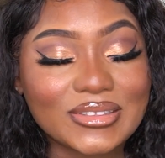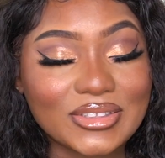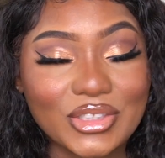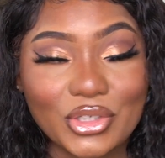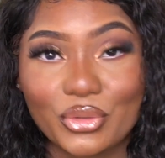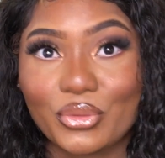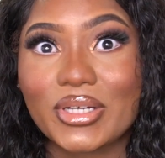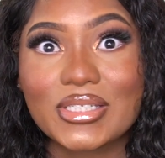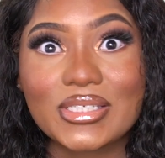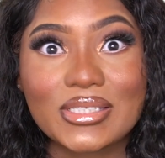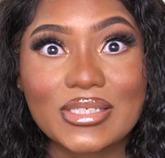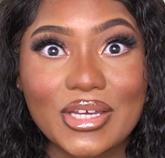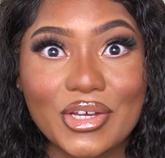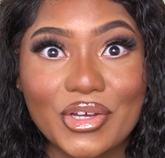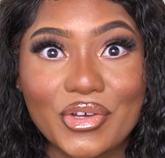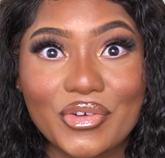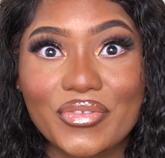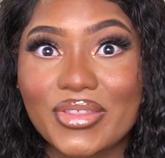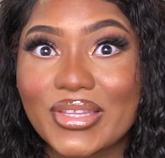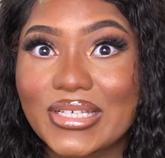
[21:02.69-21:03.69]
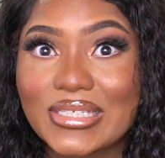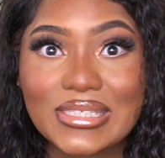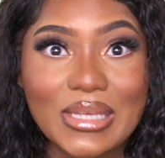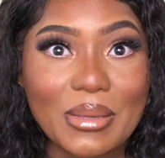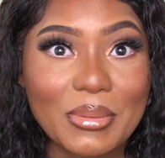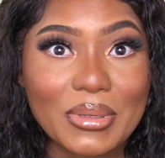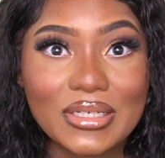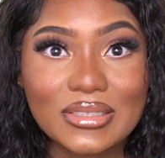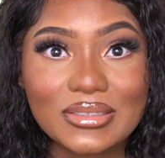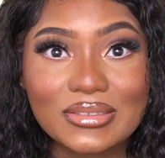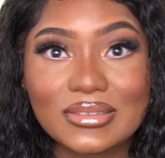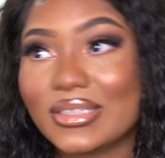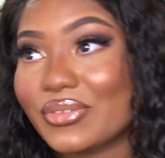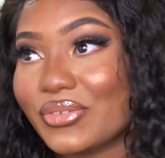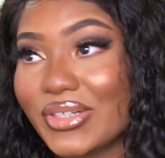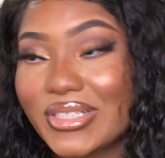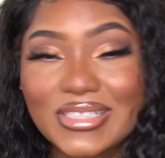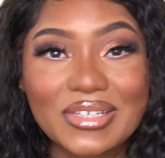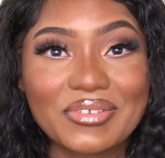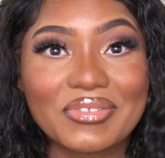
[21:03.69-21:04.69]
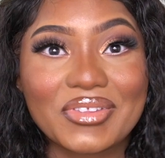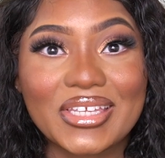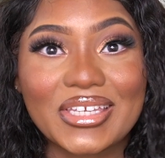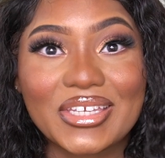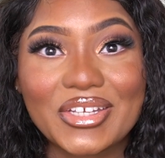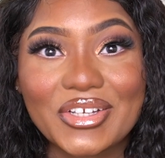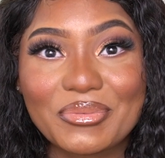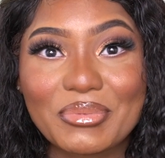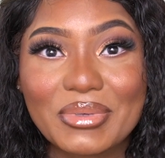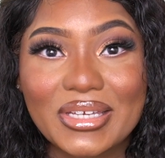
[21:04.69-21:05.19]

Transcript: the rest of the summer, the rest of the year,